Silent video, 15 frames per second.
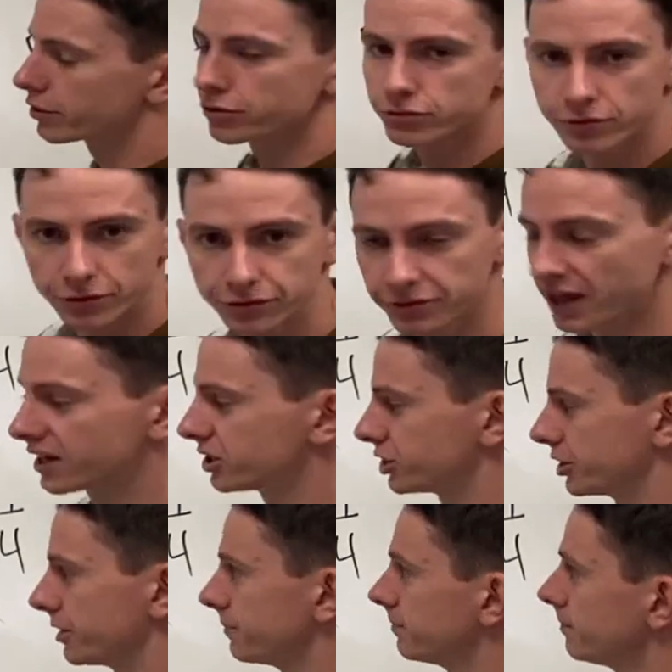the
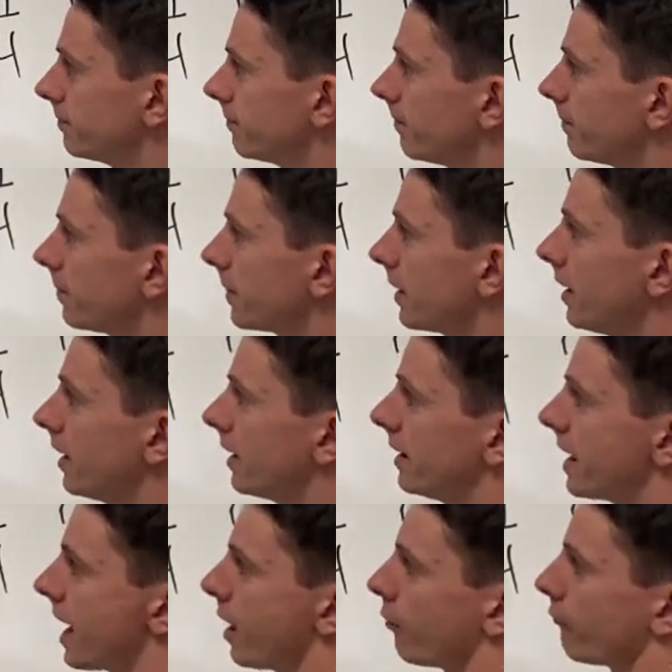reflection,
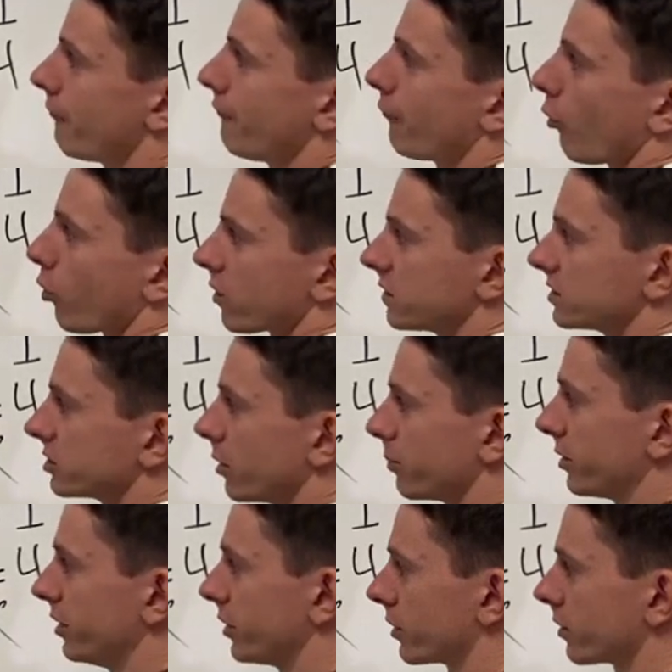now four is up
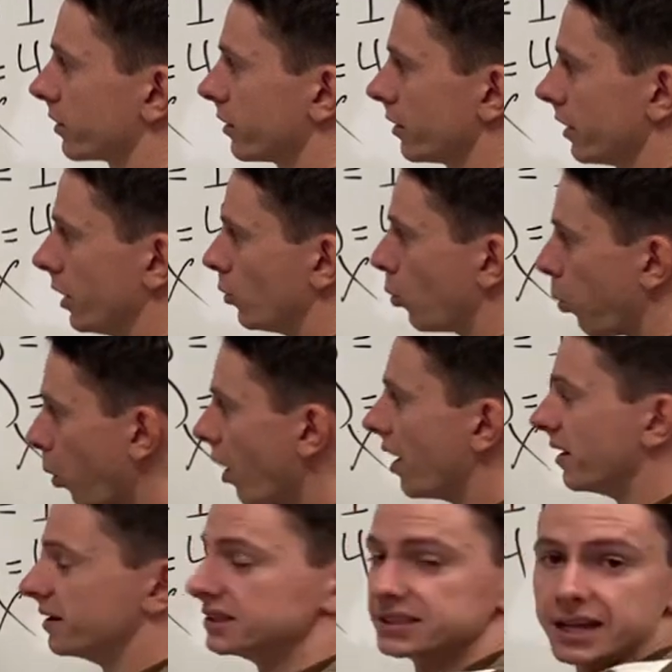here and
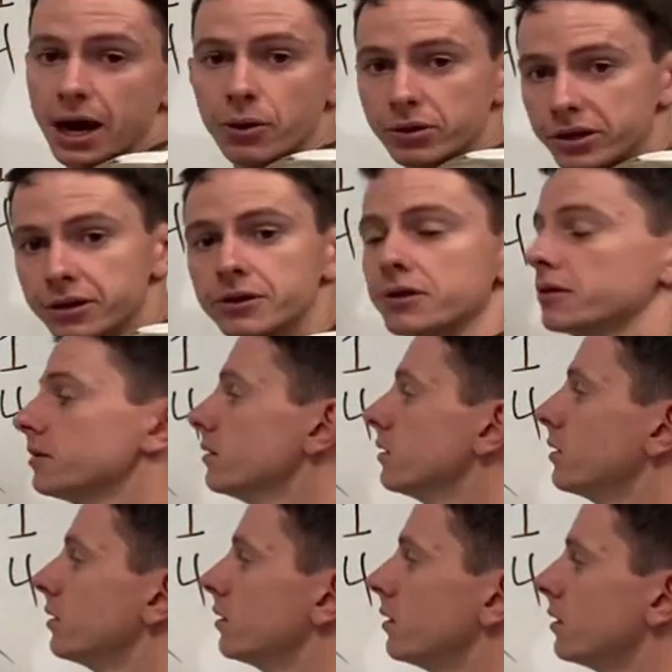one is down here.
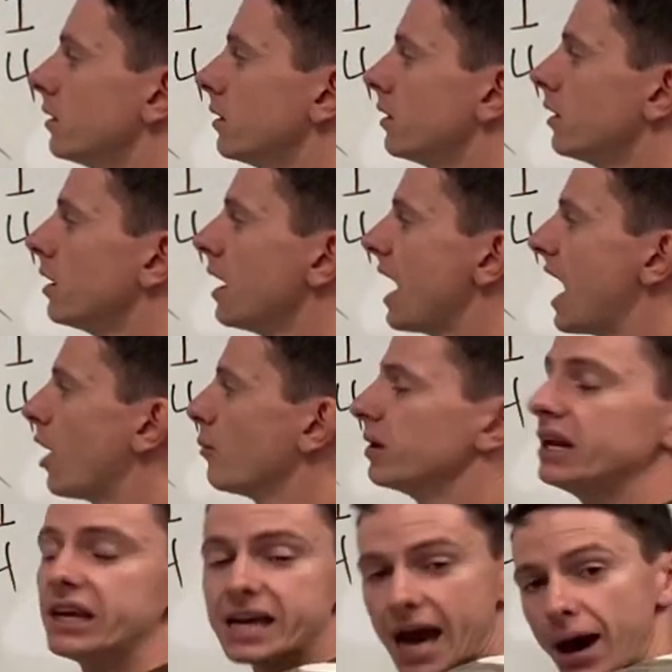How
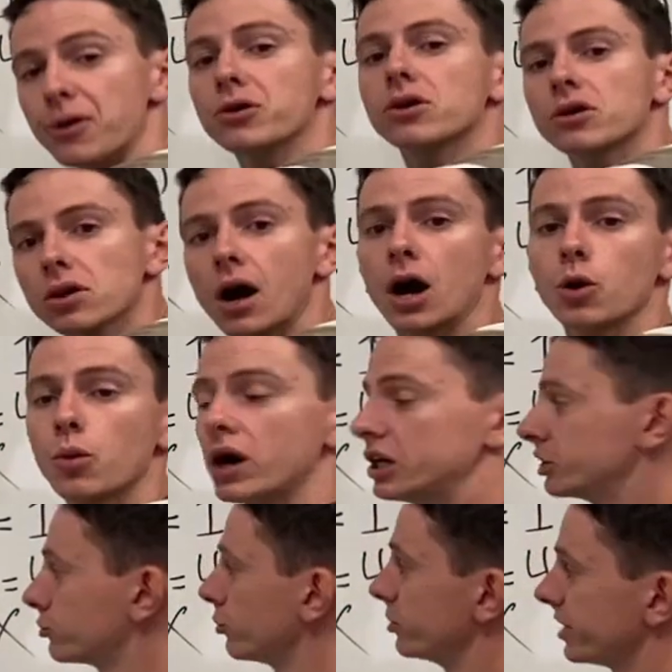many
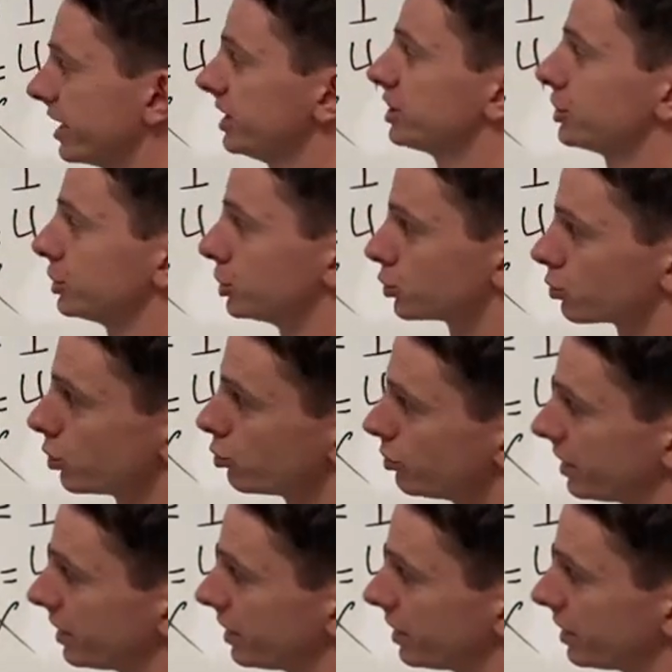counterclockwise rotations would